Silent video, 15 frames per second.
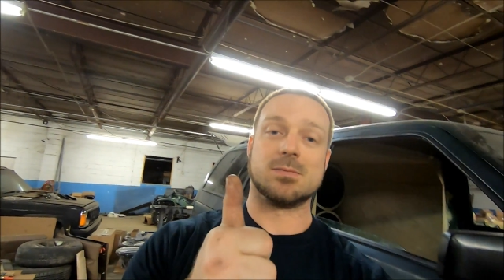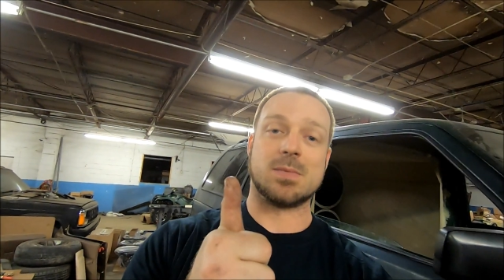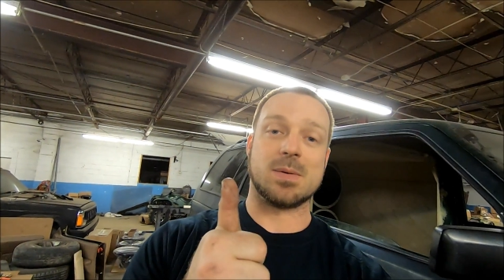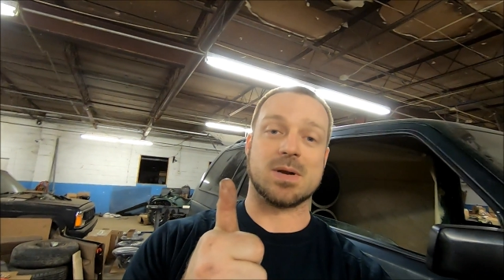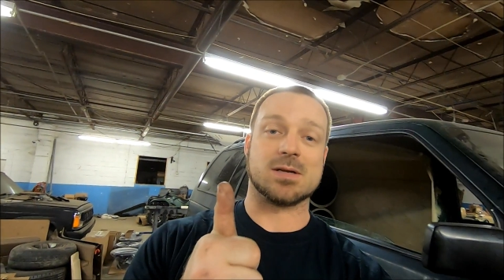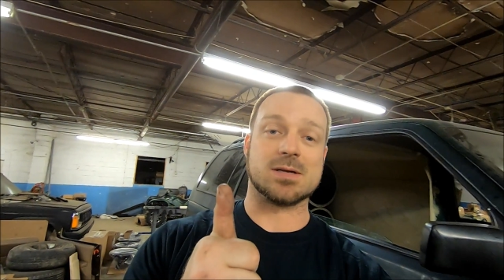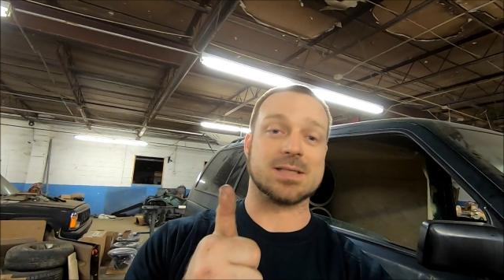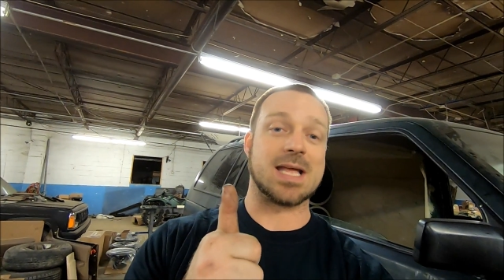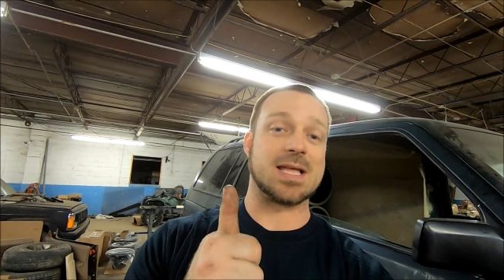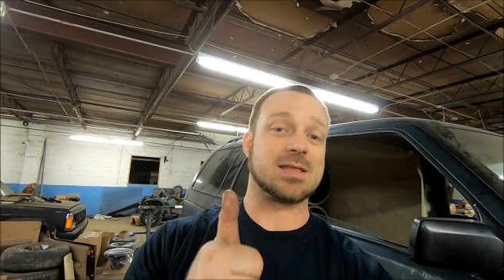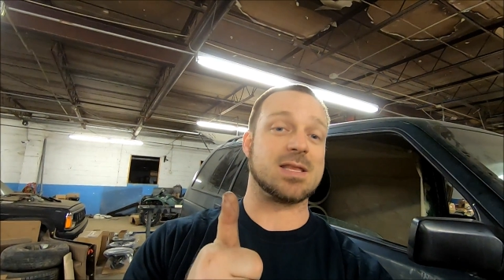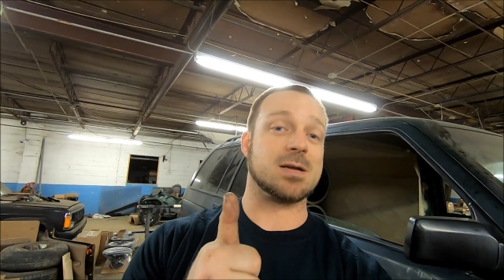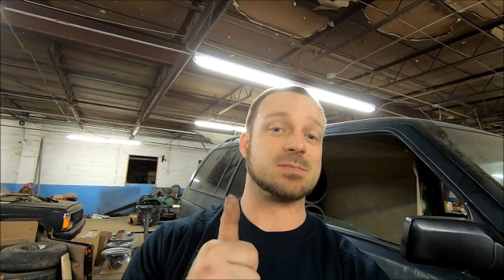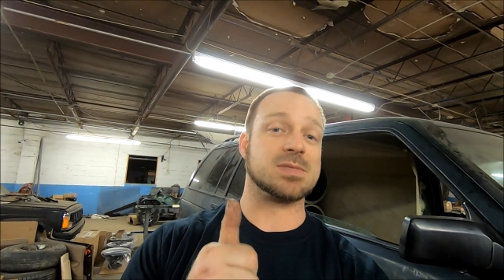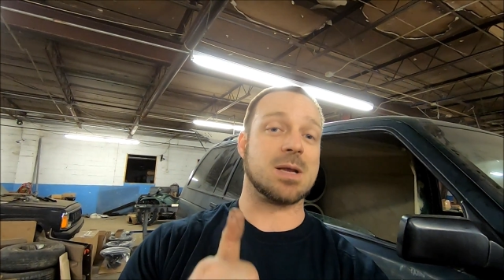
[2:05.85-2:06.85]
Remember to click
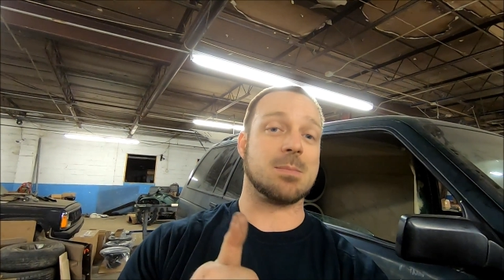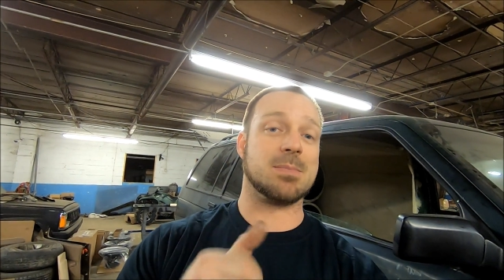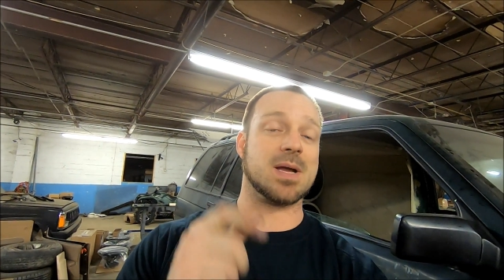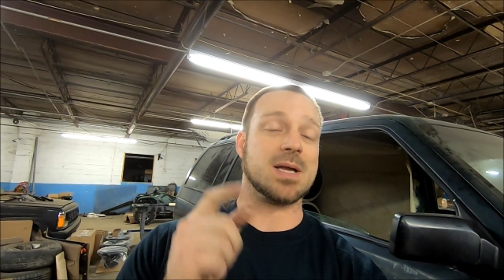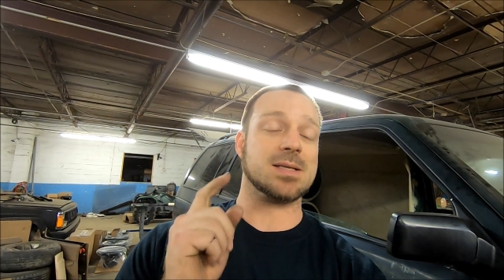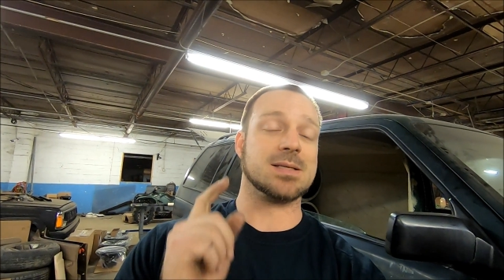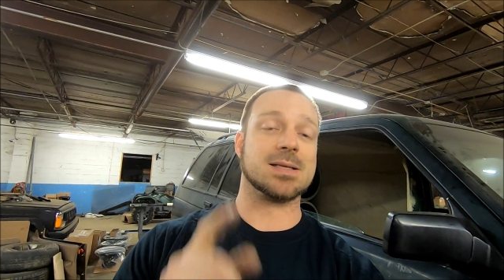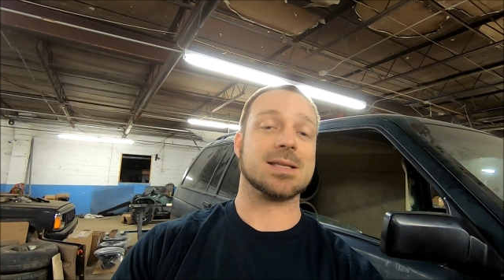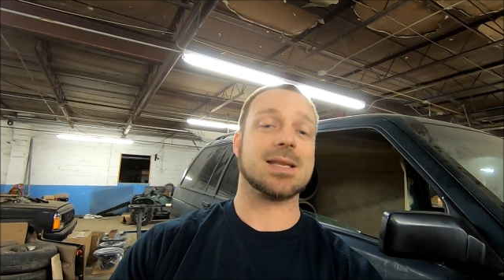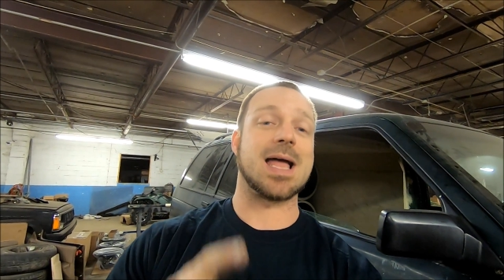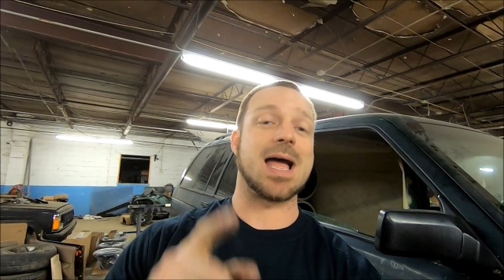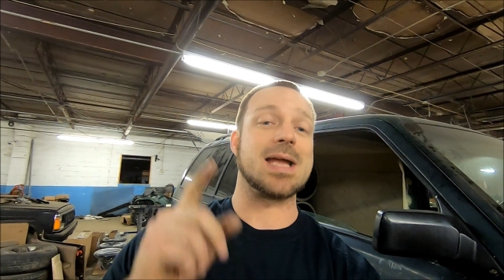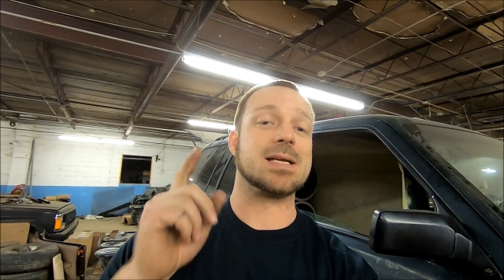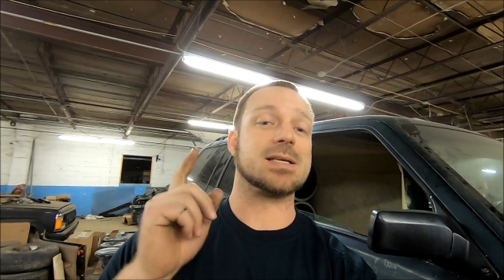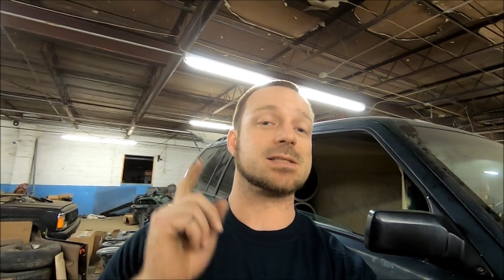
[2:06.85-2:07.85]
that thumbs up button,
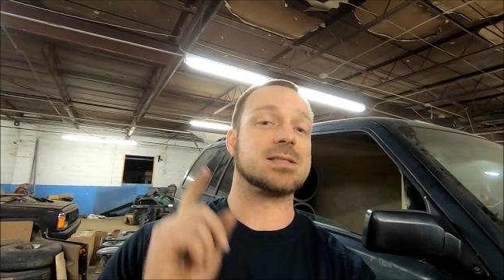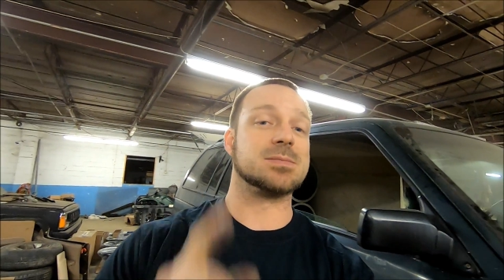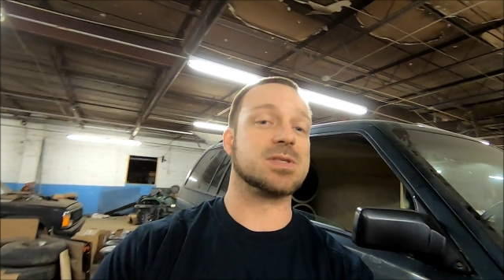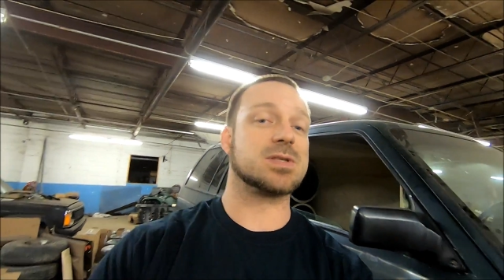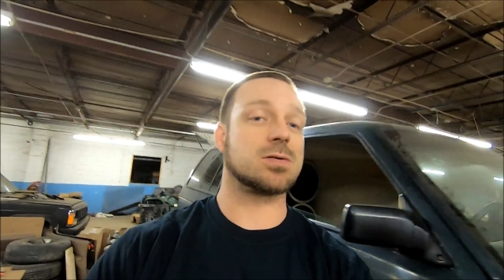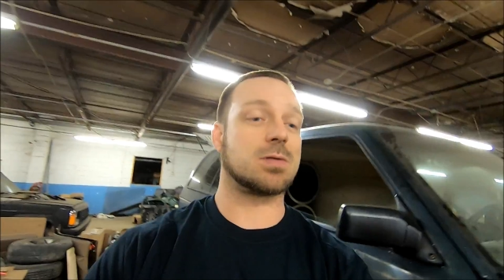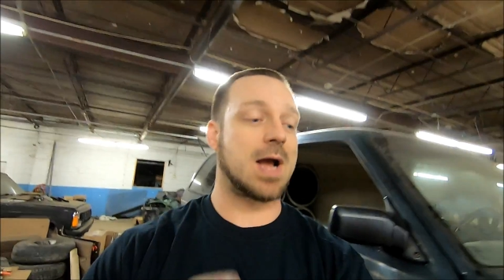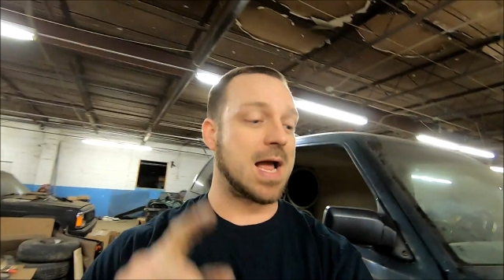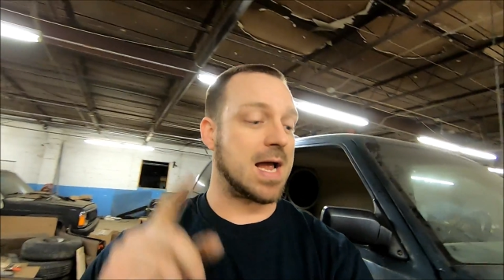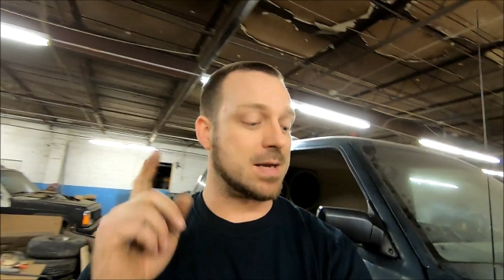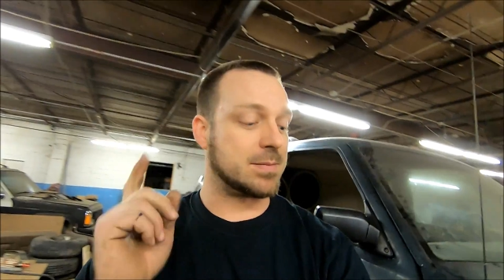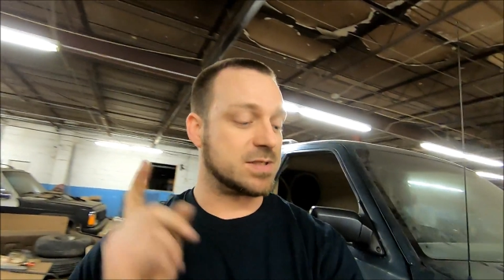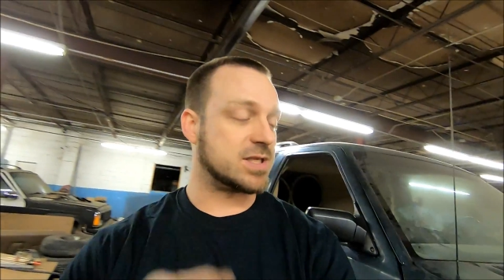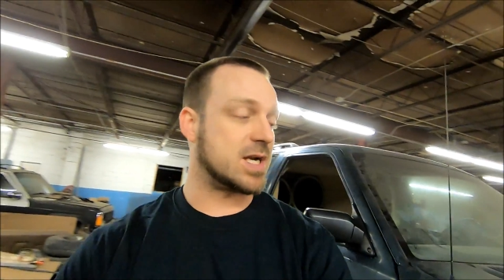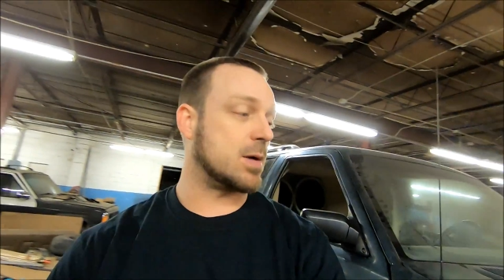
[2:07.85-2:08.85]
like,
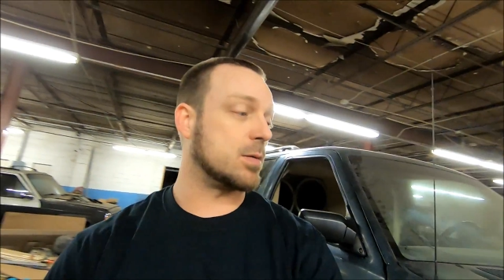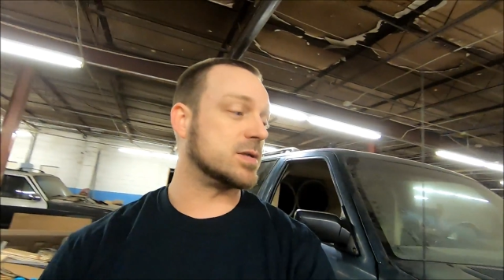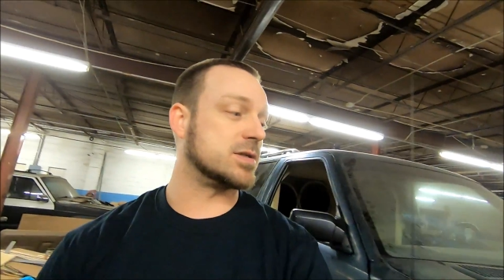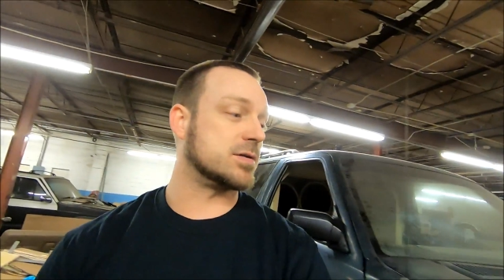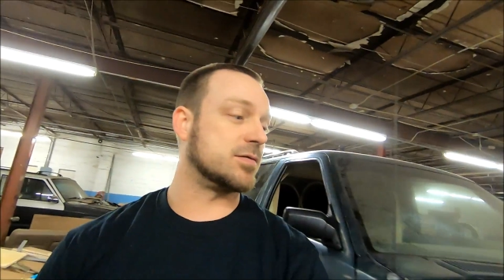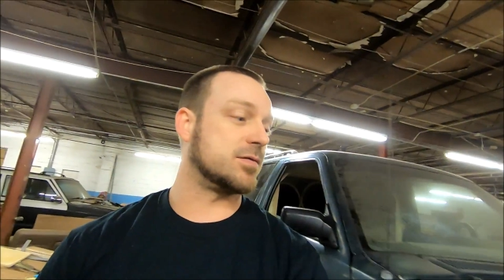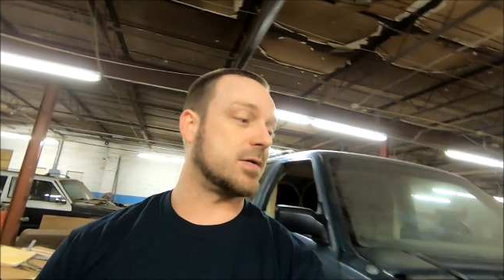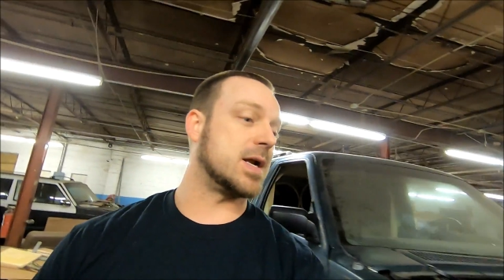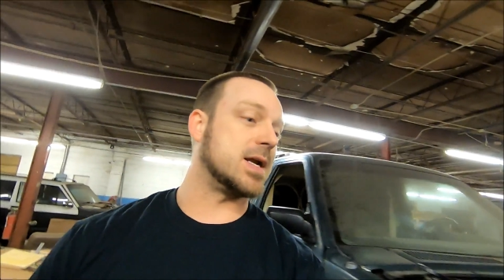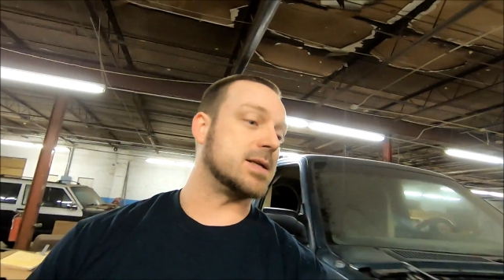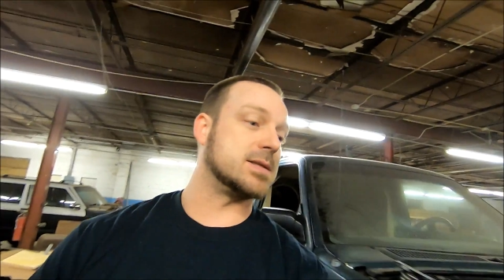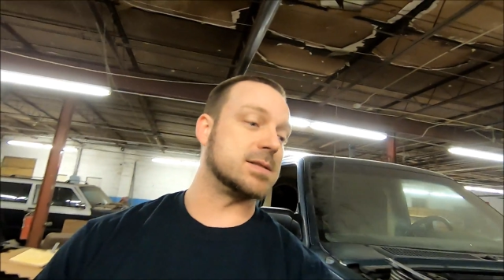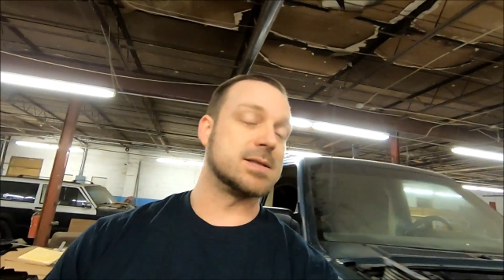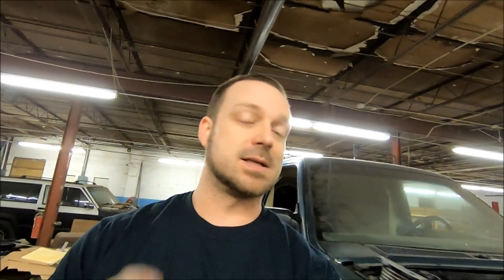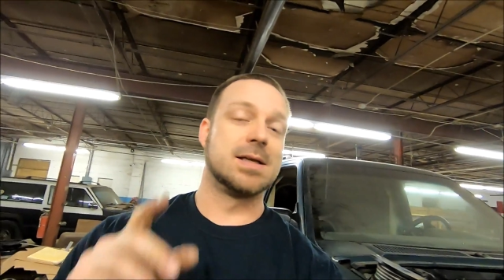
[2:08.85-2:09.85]
subscribe, share with your
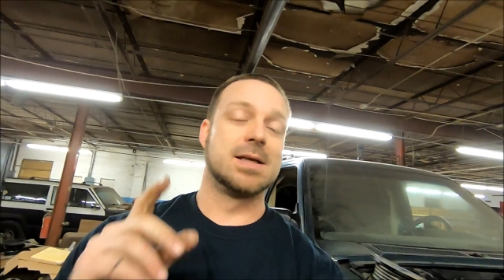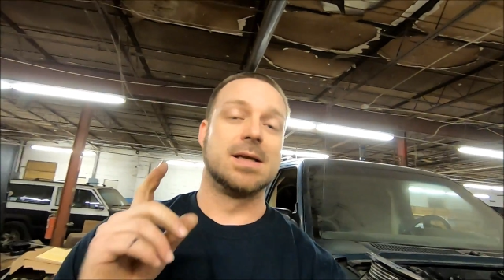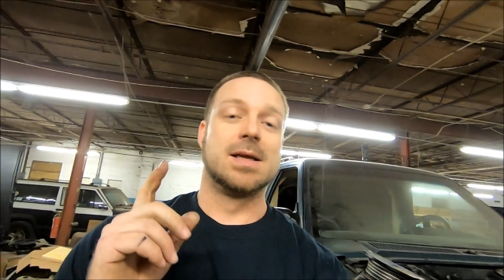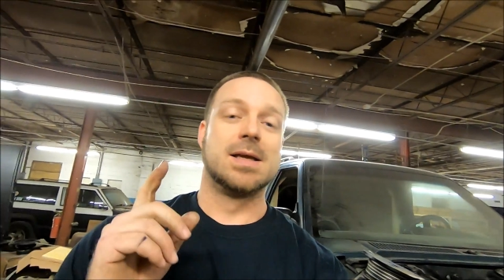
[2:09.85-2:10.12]
friends.